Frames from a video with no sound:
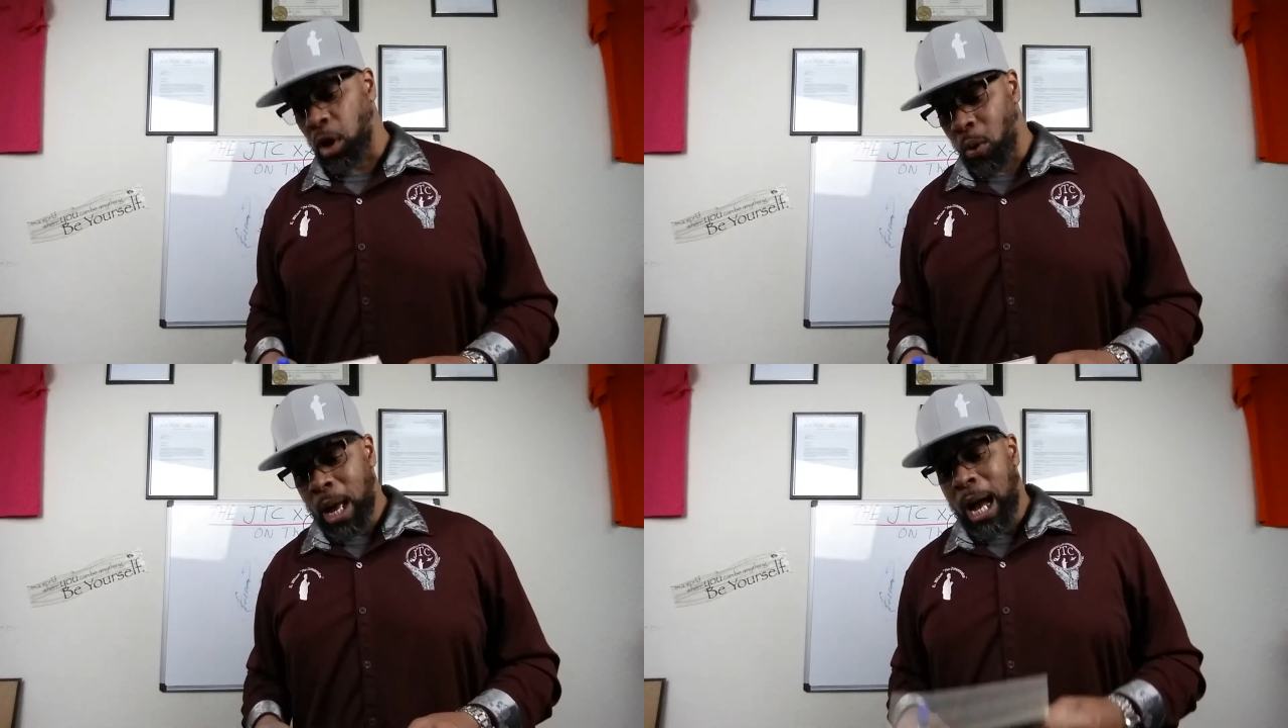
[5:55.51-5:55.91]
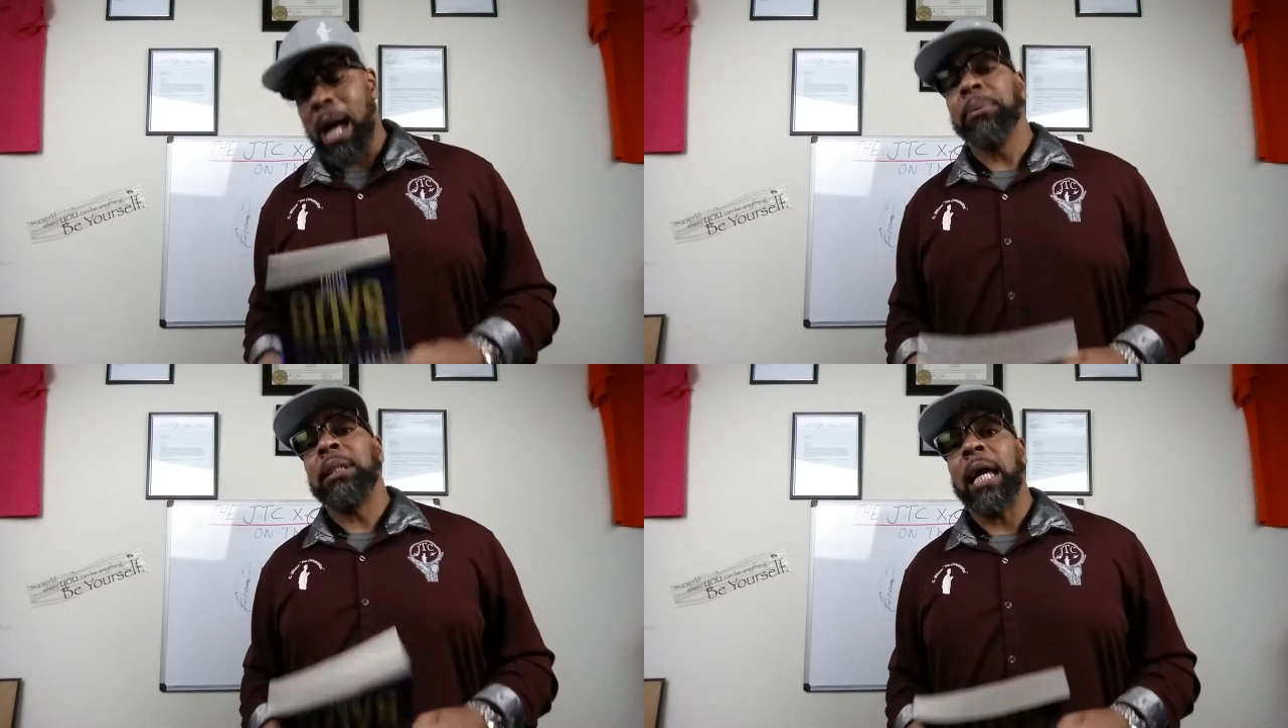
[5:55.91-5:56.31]
So
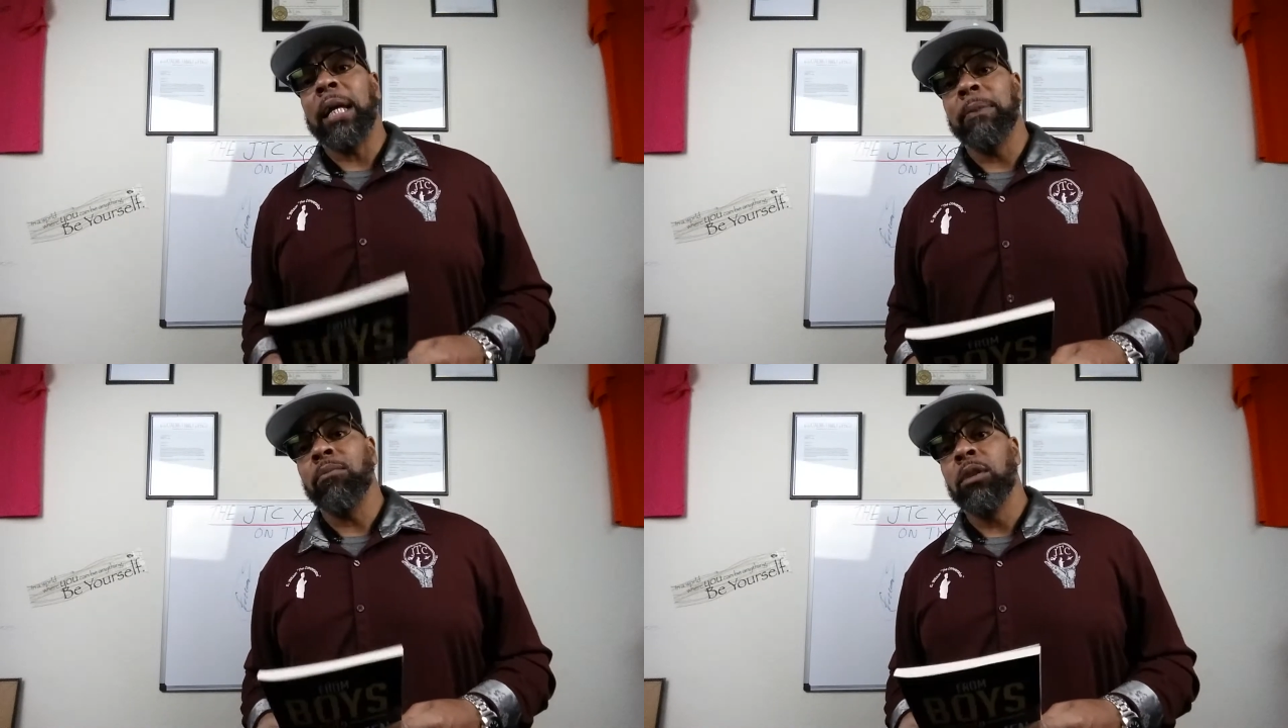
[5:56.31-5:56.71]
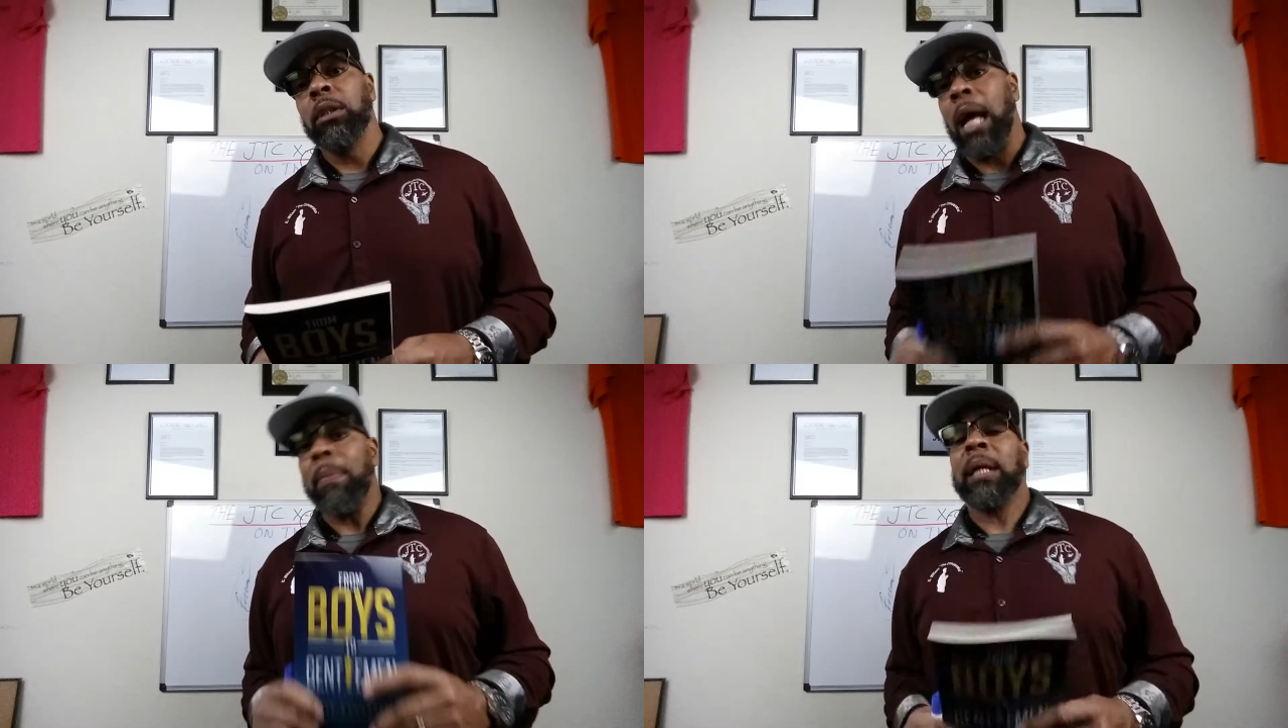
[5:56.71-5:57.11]
I'm saying,
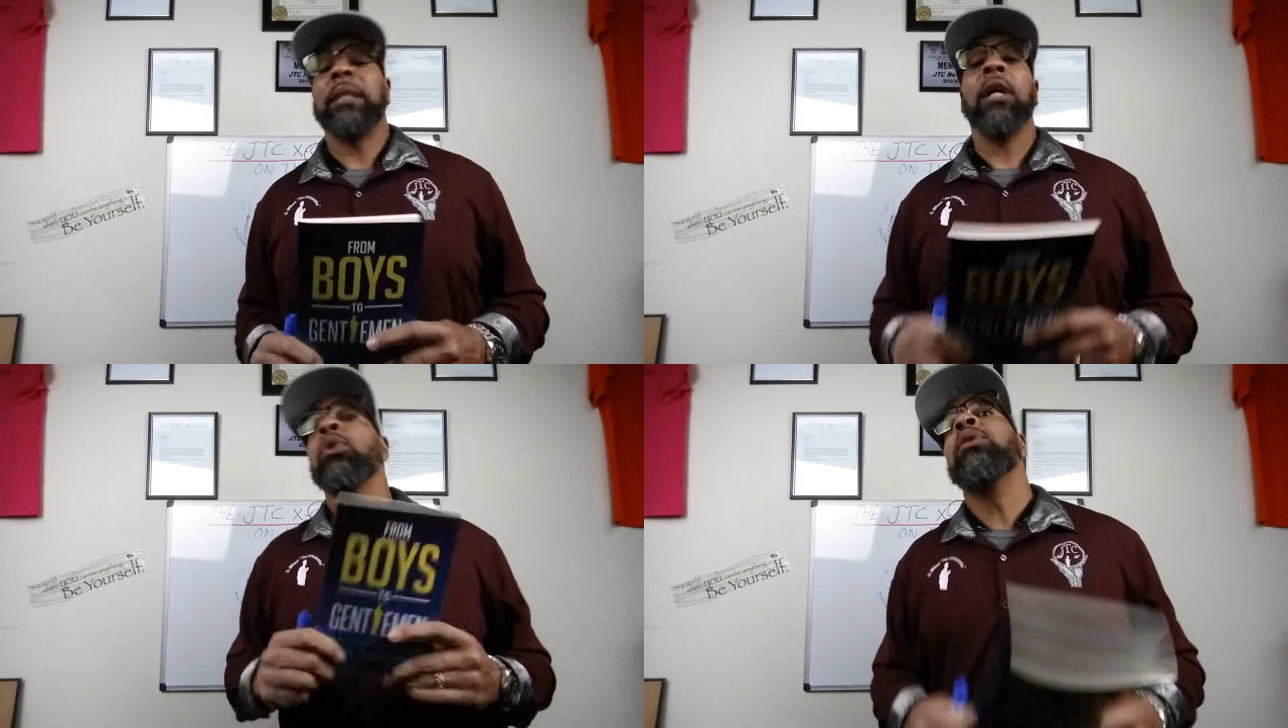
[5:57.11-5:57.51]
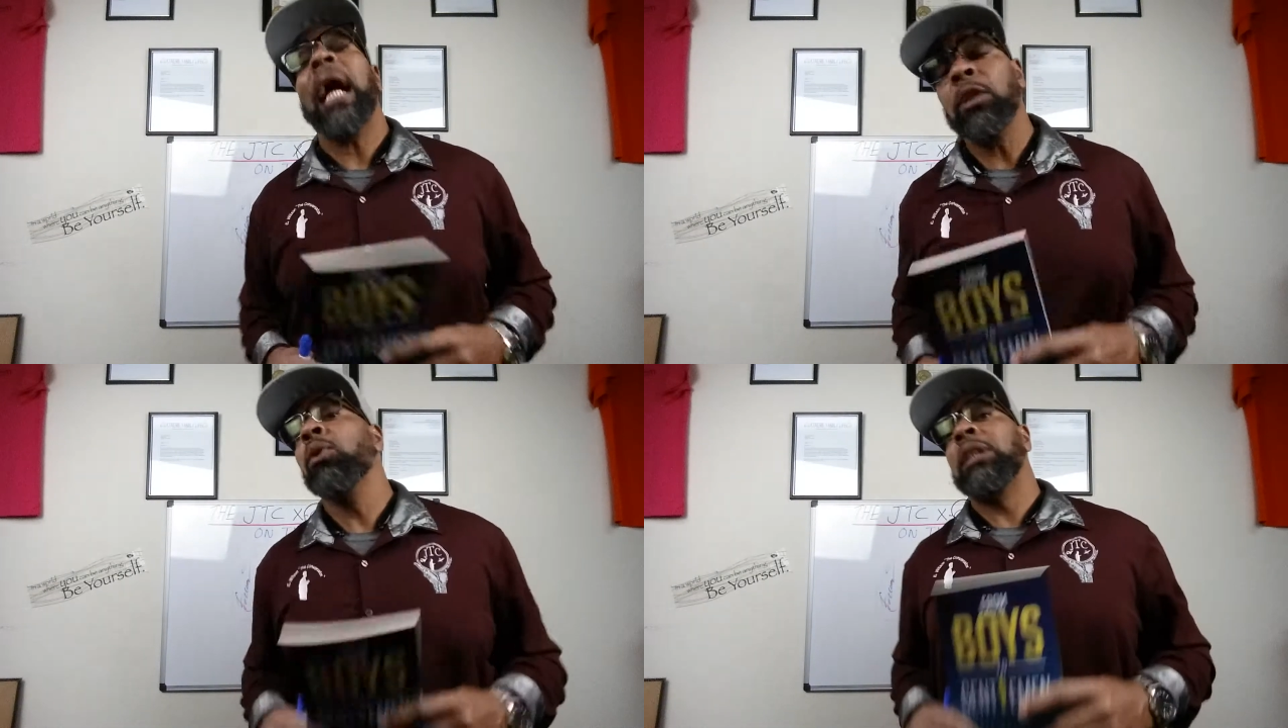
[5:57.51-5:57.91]
I'm not saying who's
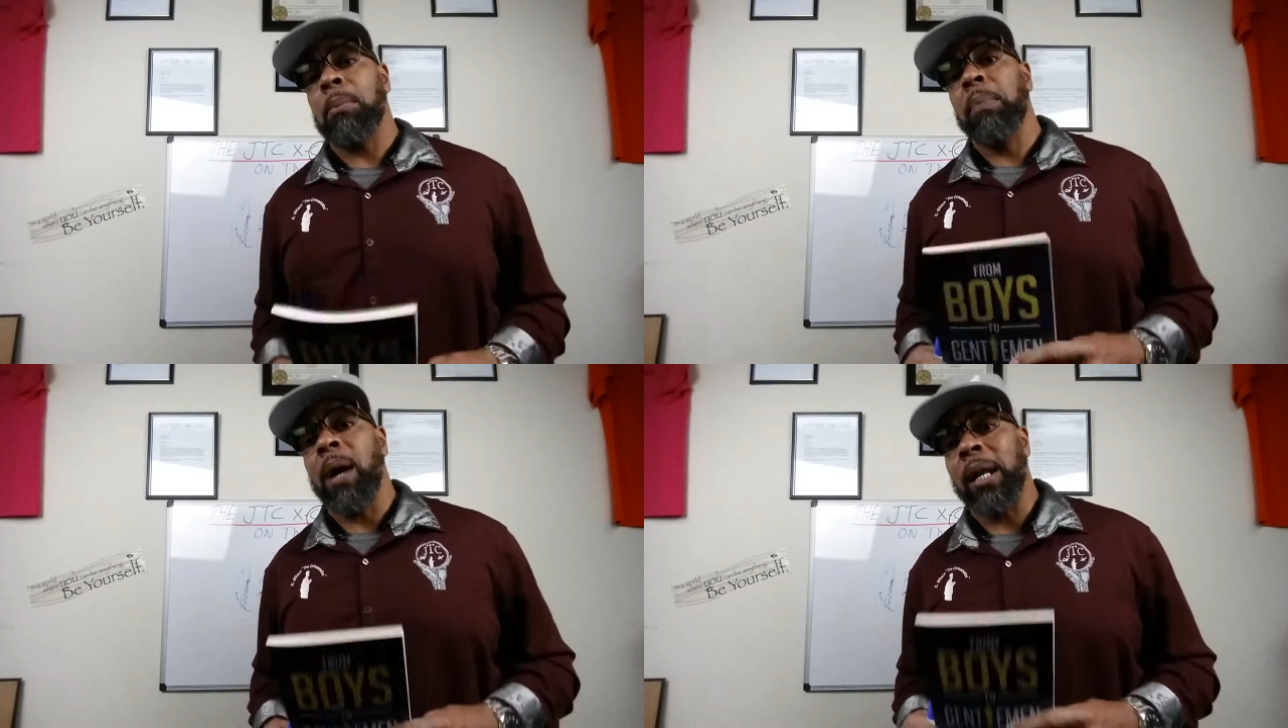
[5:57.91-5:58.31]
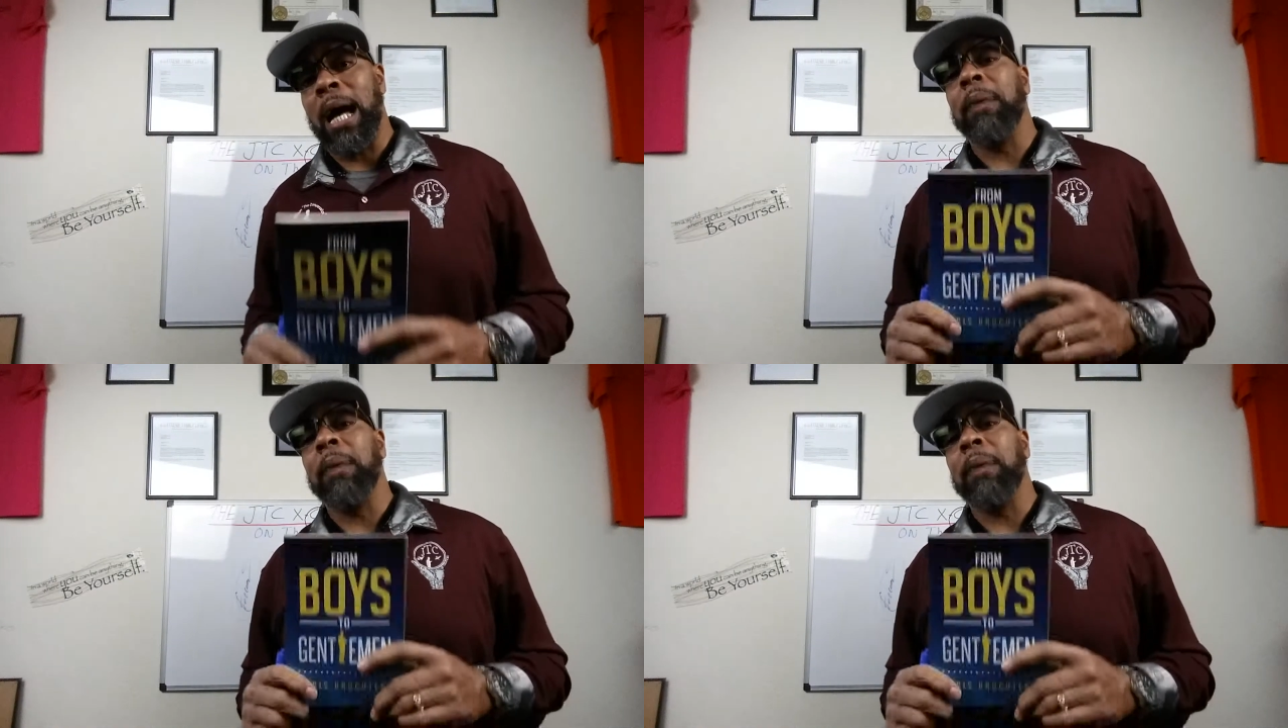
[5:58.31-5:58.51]
not doing something about it.